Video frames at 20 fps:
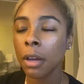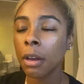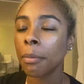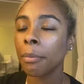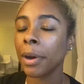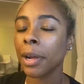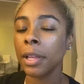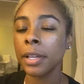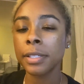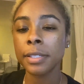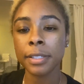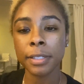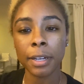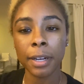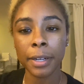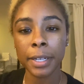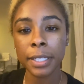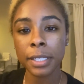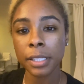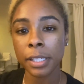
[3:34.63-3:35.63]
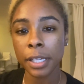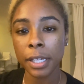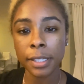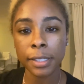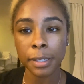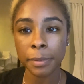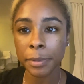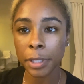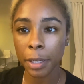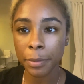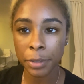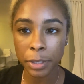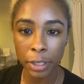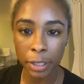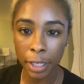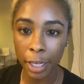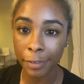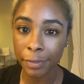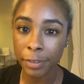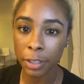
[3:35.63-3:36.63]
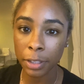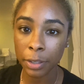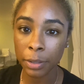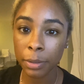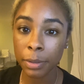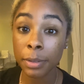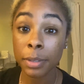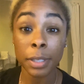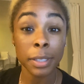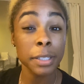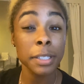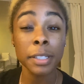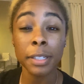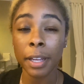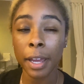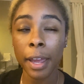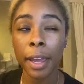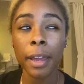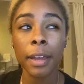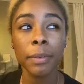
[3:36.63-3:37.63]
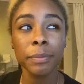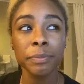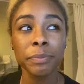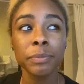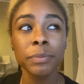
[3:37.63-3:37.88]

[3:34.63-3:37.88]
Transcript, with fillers: miley cyrus says sometimes you're gonna have to lose and today